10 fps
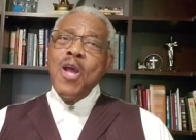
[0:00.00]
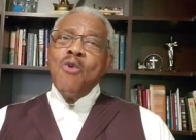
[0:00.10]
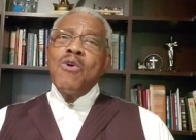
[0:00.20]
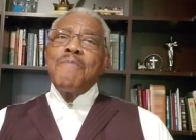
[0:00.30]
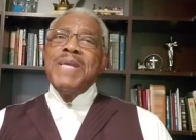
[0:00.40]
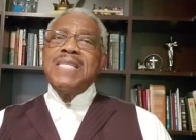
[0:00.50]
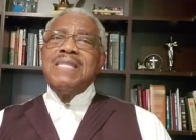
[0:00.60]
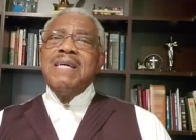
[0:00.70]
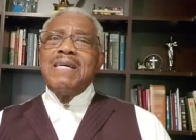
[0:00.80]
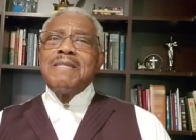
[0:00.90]
will be
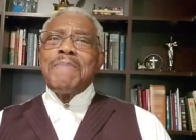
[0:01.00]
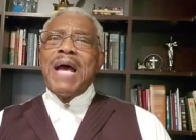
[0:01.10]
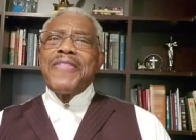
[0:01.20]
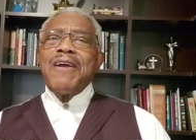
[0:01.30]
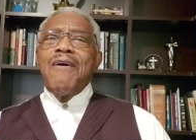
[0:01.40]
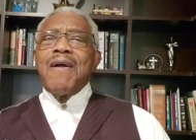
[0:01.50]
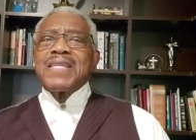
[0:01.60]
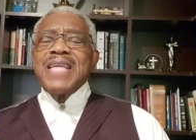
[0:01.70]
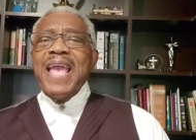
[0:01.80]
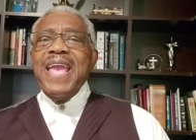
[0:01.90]
done by the
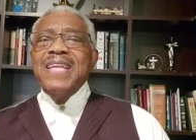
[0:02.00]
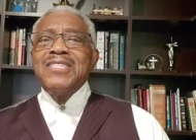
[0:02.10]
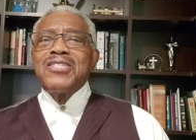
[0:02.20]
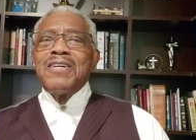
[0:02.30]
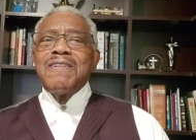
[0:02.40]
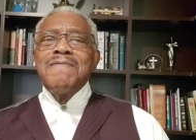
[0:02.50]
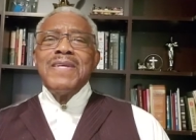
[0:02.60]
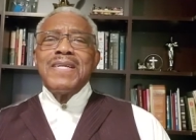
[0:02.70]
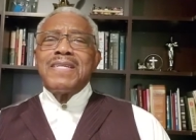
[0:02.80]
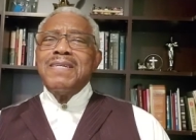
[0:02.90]
archangel,
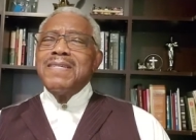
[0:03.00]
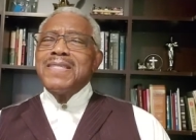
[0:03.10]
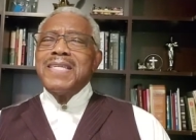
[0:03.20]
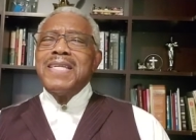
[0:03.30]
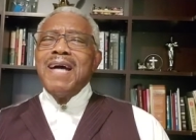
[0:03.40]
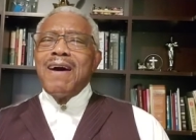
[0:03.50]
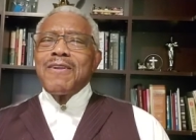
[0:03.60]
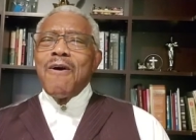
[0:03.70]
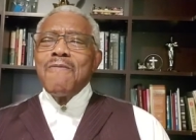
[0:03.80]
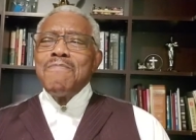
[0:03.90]
good God
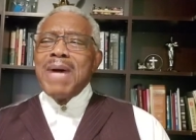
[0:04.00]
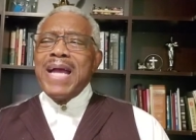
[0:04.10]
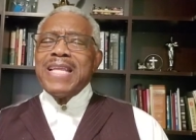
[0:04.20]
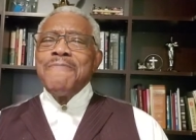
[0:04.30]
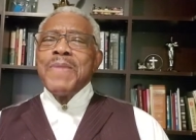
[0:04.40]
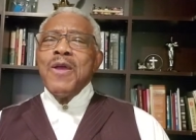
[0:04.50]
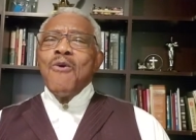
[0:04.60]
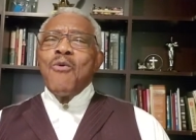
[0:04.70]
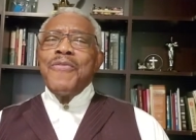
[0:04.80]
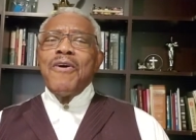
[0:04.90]
Almighty.
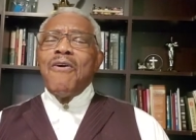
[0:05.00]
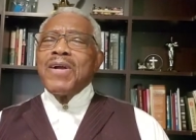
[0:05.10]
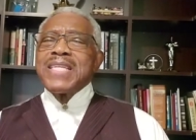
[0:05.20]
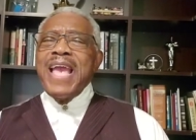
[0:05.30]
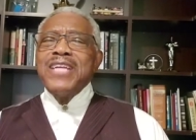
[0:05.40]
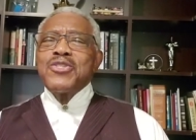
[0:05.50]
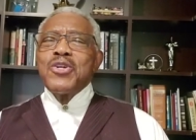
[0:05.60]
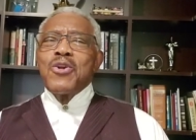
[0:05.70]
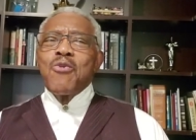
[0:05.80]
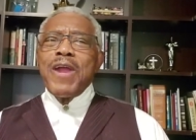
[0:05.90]
When the archangel
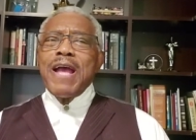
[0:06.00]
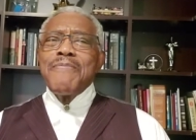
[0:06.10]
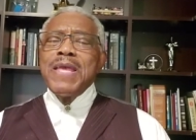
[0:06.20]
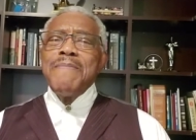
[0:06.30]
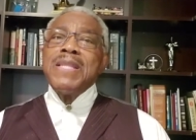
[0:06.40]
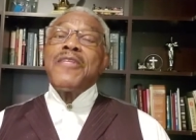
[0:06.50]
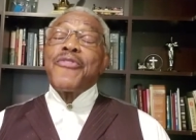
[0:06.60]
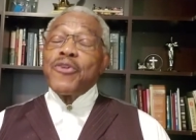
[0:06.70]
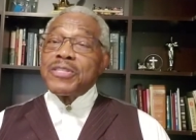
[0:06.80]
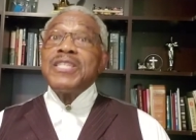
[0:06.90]
grabbed him in the
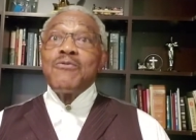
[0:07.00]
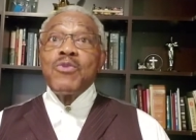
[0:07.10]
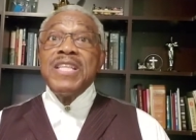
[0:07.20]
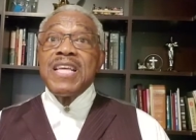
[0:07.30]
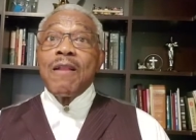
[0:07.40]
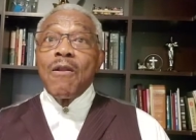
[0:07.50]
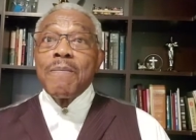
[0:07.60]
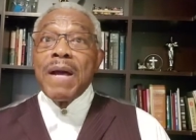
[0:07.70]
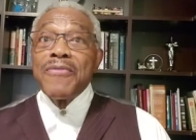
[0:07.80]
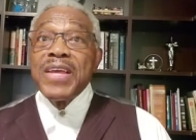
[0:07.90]
13, read that all
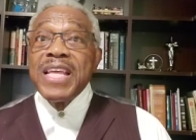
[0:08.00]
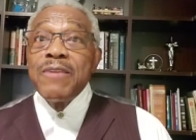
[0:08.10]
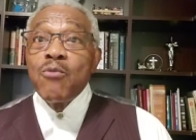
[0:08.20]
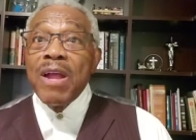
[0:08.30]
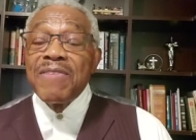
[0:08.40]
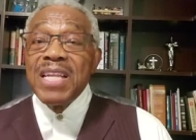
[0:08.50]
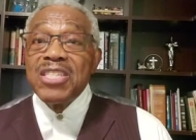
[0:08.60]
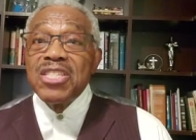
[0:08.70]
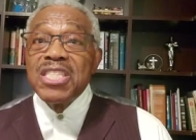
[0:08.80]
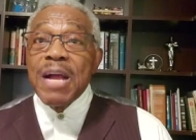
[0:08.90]
about that in
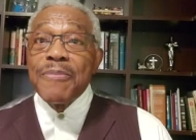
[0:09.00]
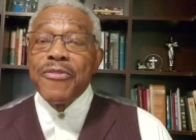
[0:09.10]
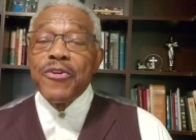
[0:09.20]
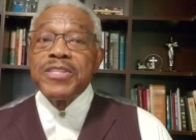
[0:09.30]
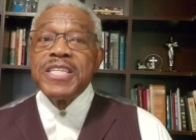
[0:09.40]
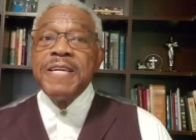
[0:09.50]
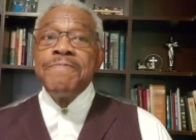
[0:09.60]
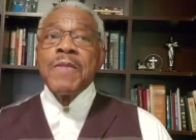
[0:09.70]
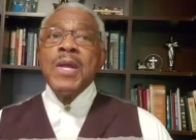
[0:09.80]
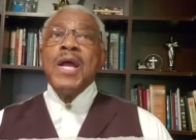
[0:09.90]
Revelation chapter 13,
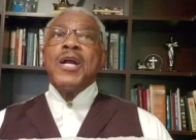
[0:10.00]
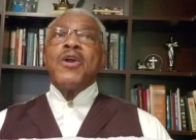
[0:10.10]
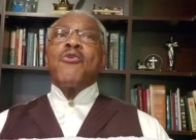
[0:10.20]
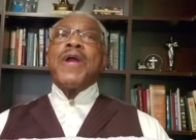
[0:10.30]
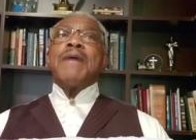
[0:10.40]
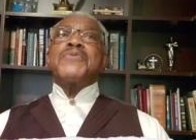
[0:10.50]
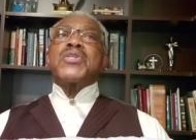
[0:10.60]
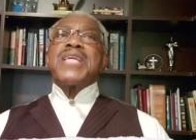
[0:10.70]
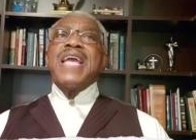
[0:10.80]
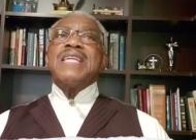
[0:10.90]
grabbed
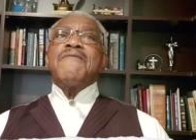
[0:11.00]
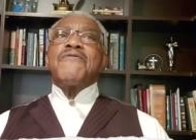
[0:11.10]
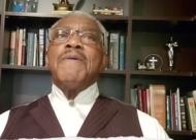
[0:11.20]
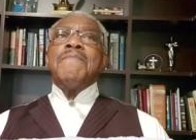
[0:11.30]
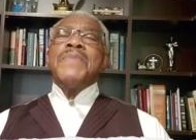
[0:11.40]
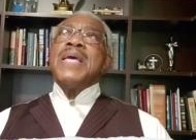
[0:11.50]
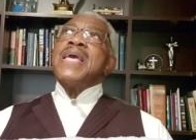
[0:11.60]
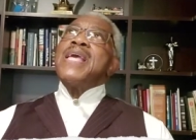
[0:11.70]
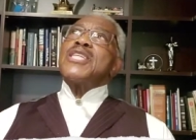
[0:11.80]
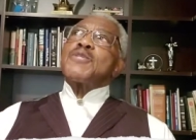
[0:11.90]
Satan from
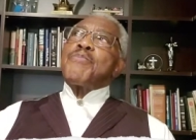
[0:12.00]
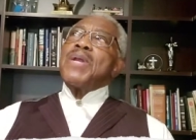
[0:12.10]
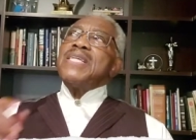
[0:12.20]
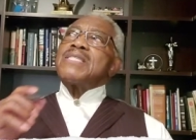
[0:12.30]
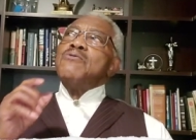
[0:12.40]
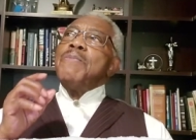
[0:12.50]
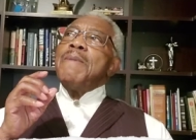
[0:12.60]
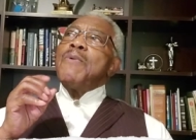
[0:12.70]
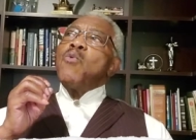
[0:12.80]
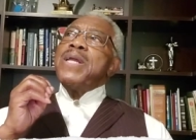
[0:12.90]
his place. You
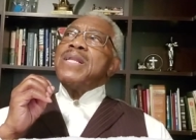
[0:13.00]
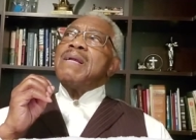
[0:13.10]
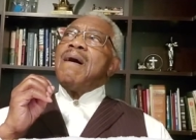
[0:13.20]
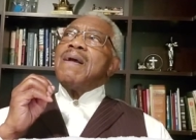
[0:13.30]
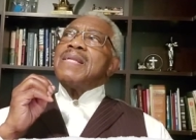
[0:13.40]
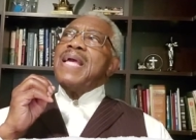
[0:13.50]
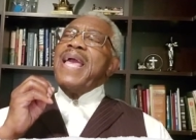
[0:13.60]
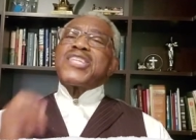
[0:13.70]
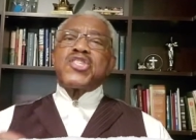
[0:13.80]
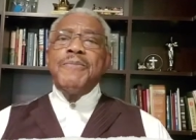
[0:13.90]
remember when God
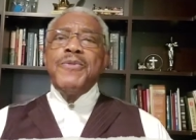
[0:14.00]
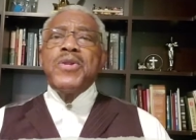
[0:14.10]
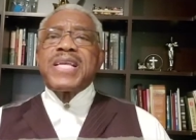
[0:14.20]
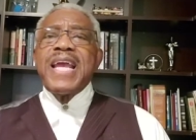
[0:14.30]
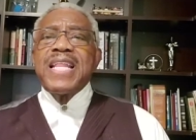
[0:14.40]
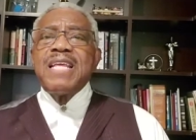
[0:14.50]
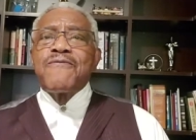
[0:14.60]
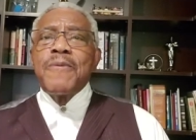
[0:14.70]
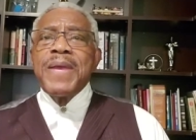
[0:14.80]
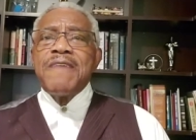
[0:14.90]
excommunicated him
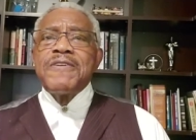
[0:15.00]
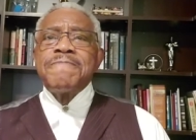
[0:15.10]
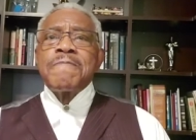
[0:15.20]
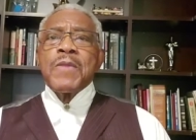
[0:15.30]
from heaven,